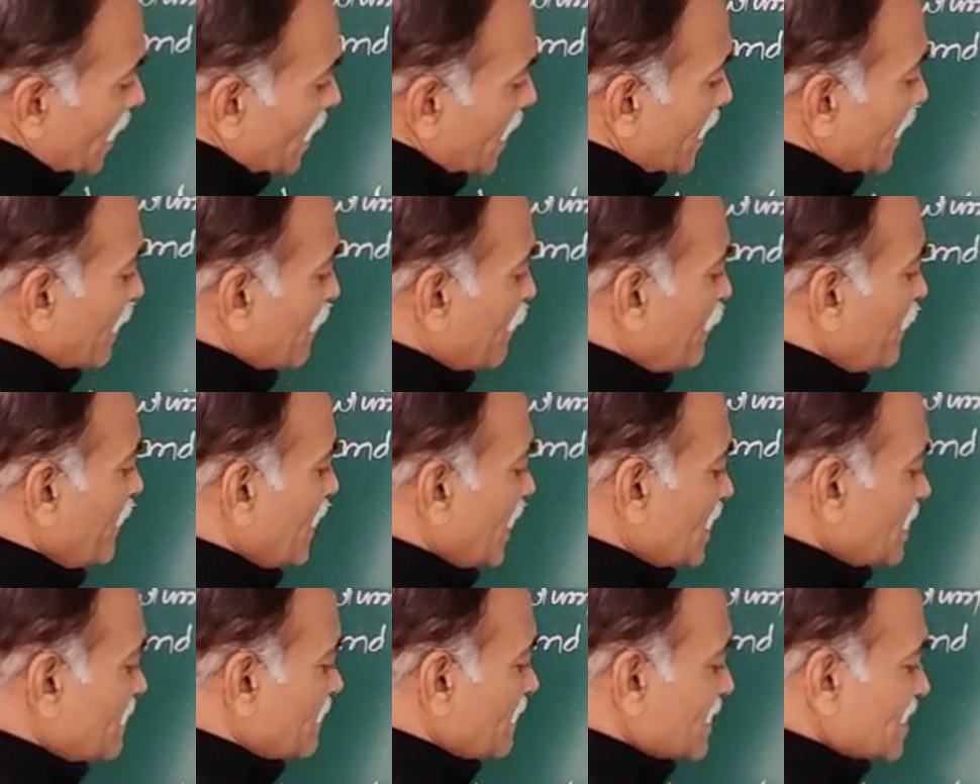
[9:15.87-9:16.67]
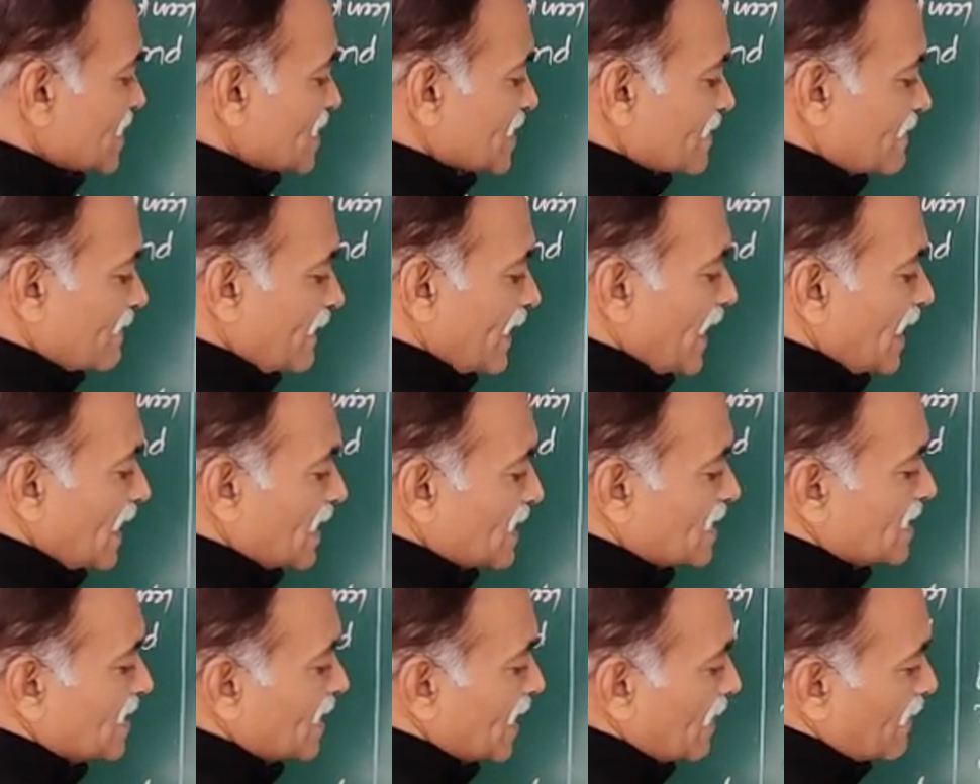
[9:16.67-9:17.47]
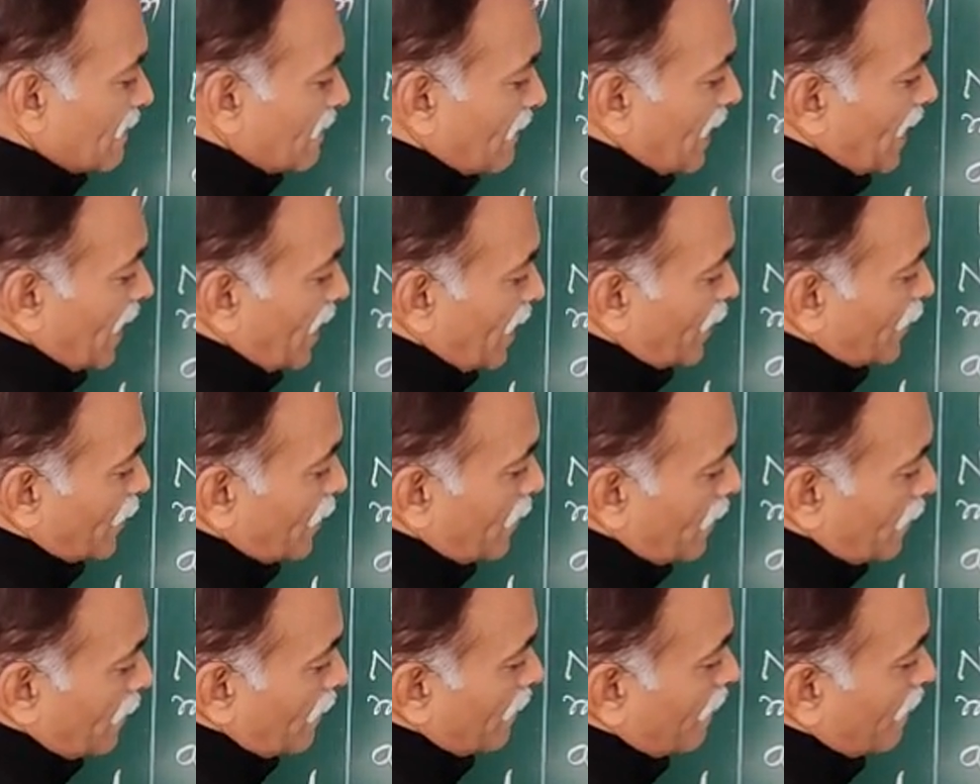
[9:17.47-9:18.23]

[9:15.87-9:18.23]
Average V square is equal to